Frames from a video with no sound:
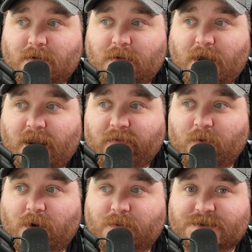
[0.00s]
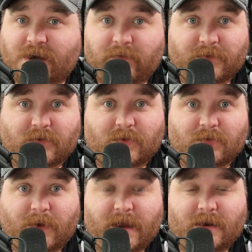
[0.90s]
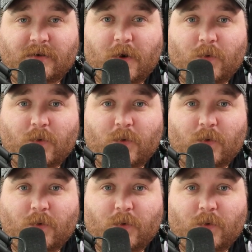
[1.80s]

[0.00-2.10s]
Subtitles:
and everyone was comfortable, right? No